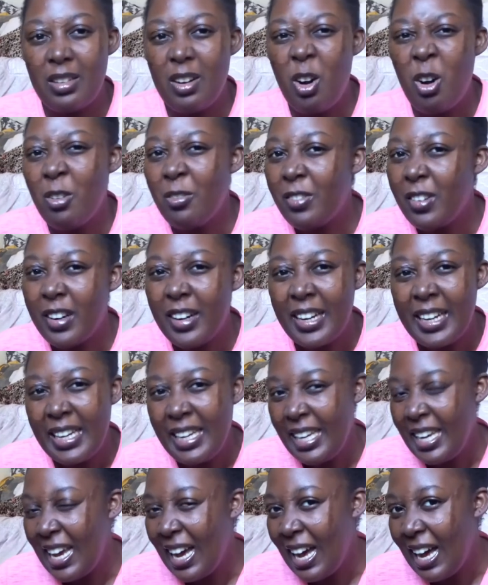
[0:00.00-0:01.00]
over a
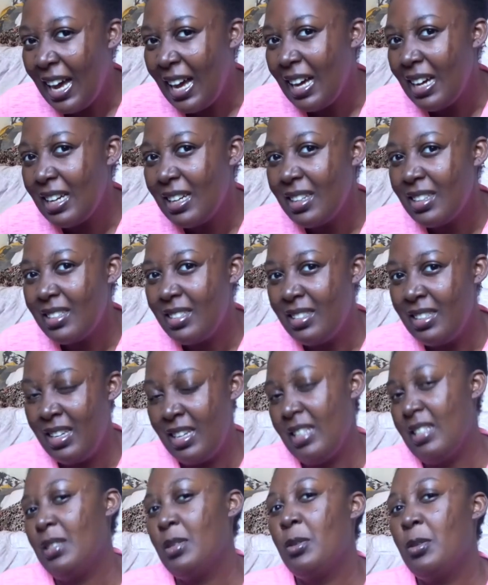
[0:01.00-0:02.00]
year.
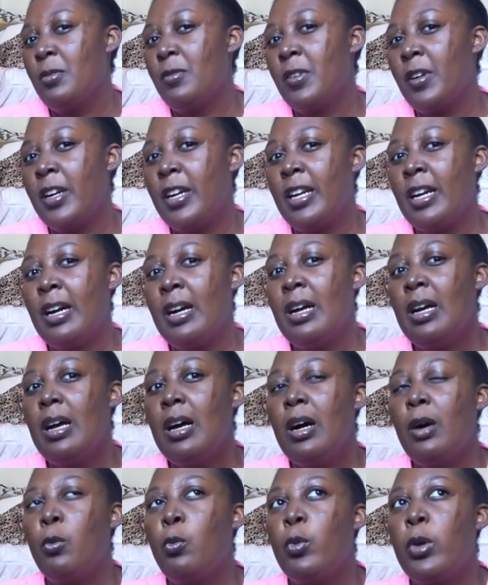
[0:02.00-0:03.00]
Yes, over a year.
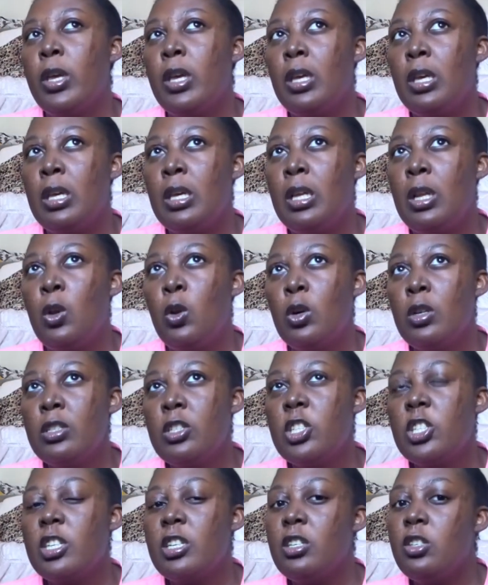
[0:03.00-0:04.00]
We
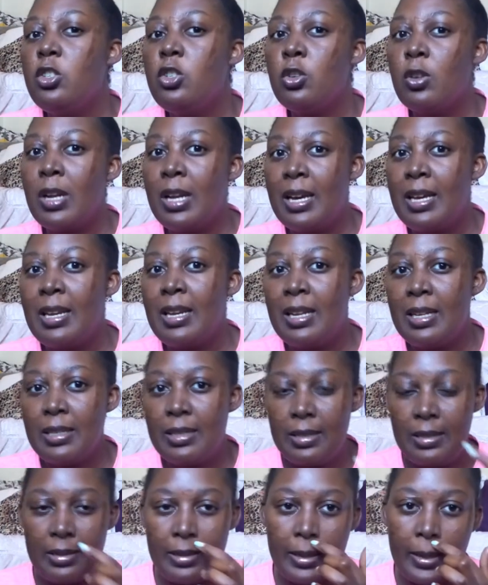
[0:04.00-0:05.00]
launched in July
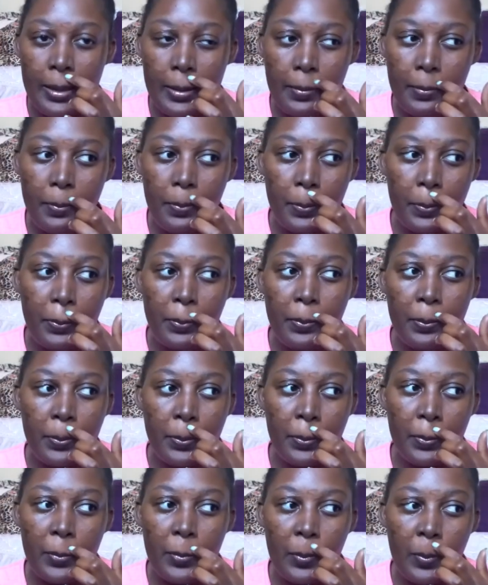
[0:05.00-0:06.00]
last year,
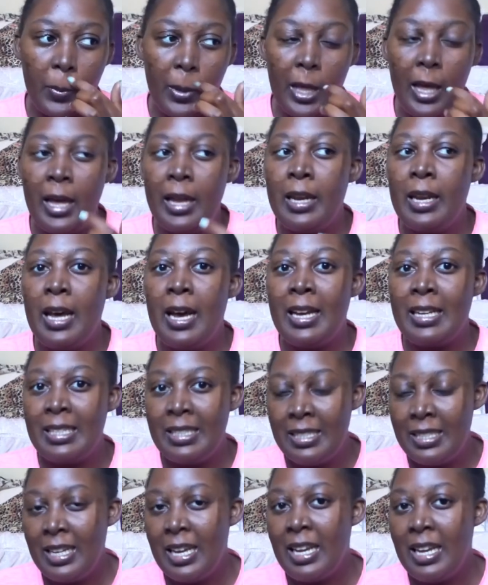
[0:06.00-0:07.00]
and
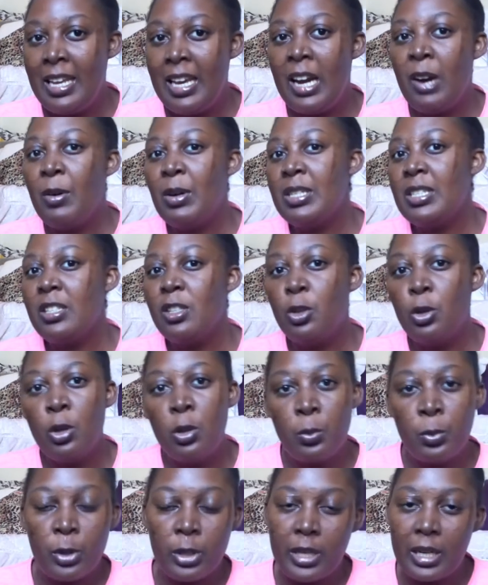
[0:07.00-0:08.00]
ideally I wanted the
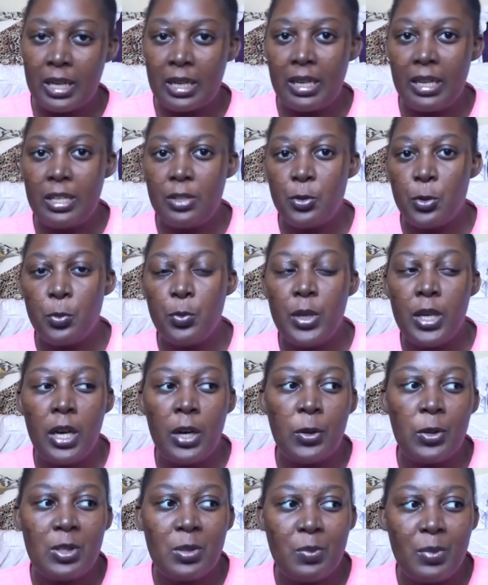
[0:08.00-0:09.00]
whole product line to be
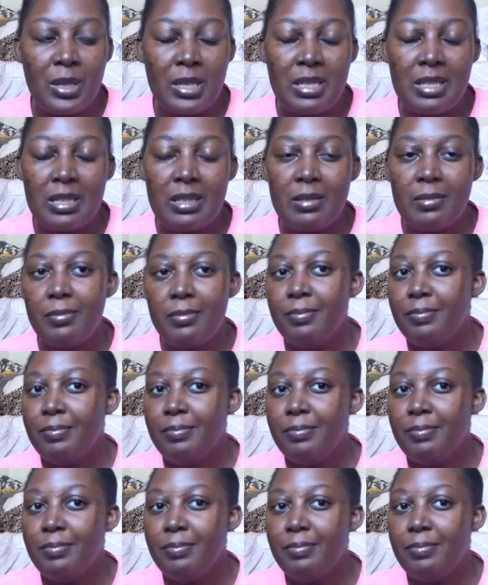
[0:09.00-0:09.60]
out, but